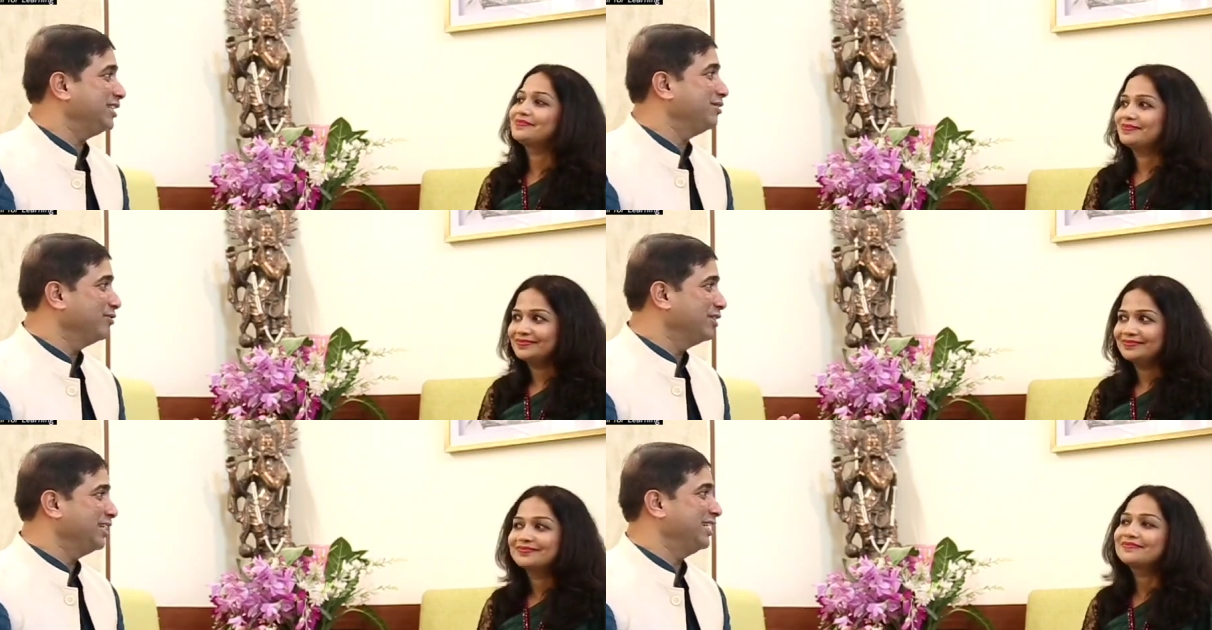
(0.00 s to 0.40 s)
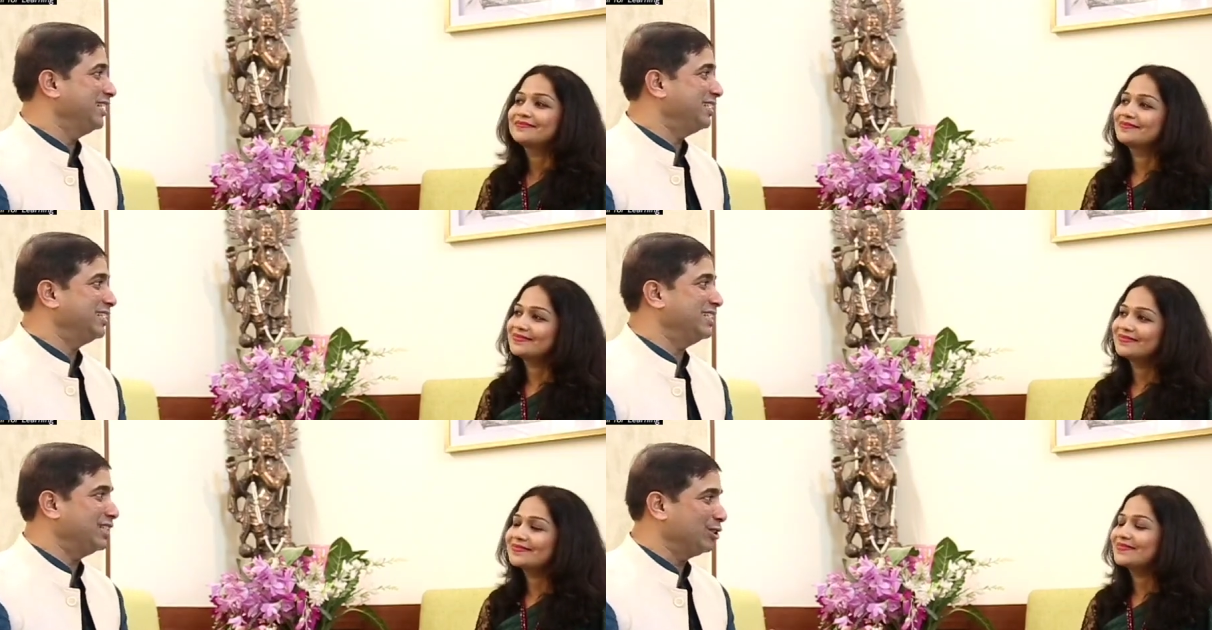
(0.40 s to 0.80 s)
Speaker 1: even
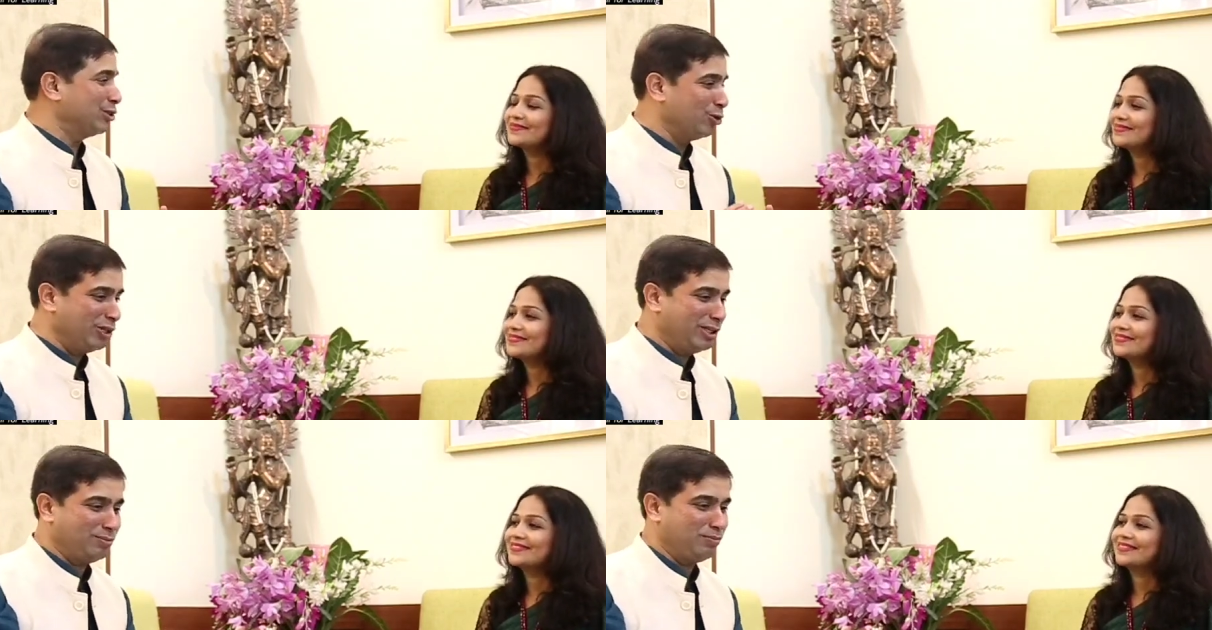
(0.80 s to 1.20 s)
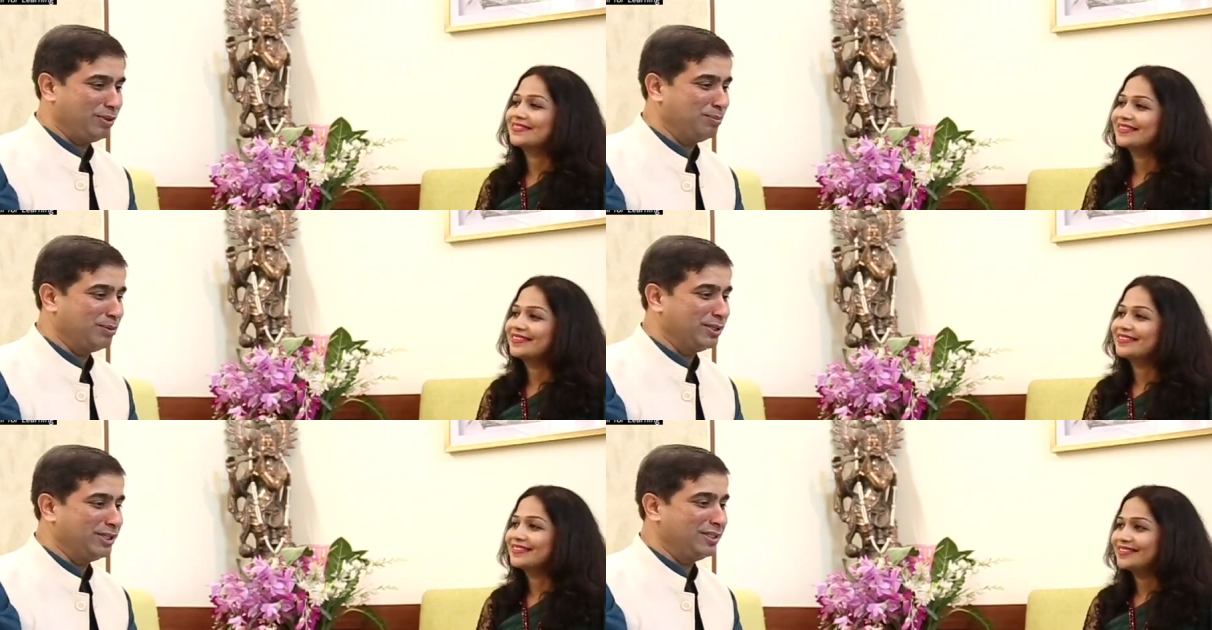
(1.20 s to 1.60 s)
uh, today
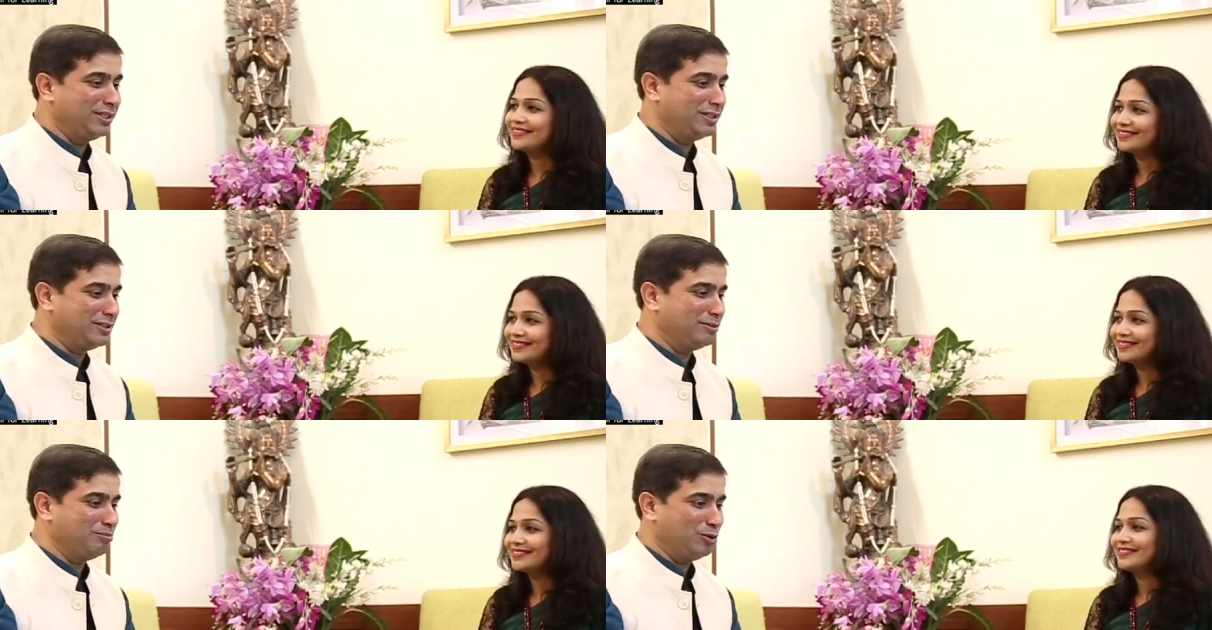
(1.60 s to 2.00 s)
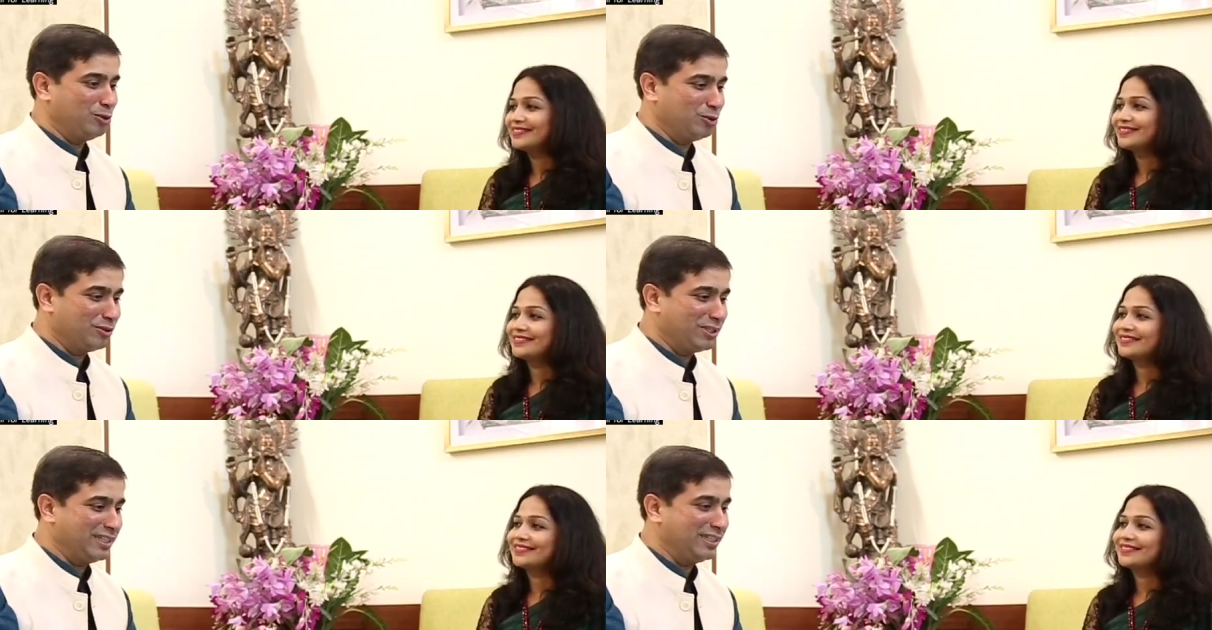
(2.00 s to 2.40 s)
people you
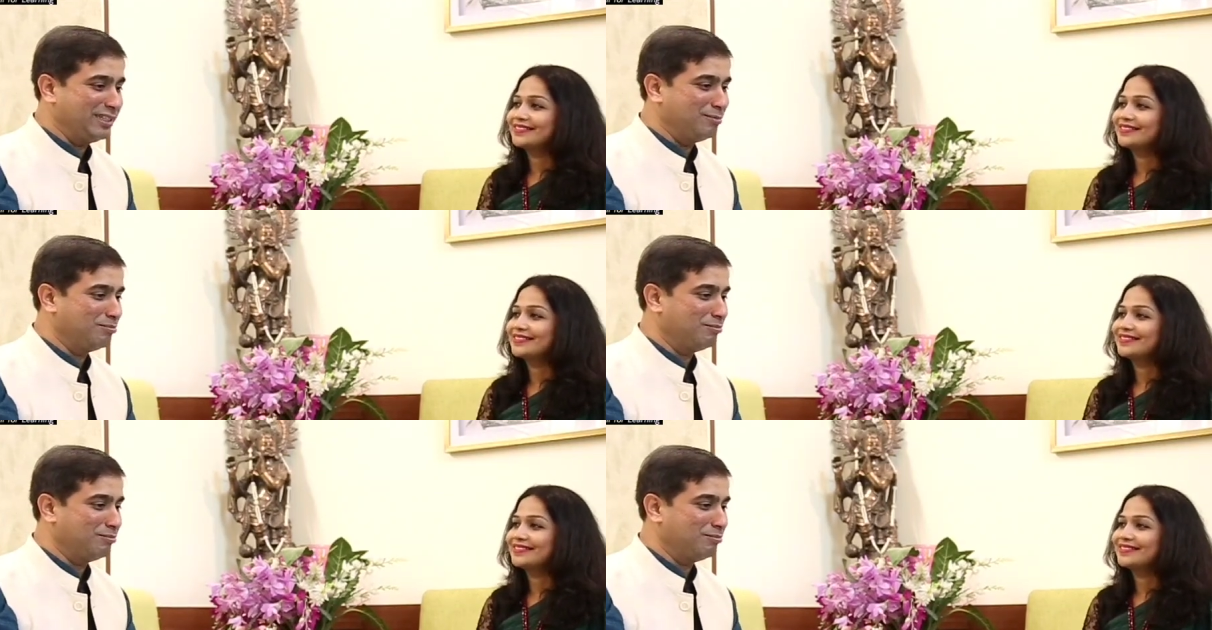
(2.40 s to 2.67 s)
know they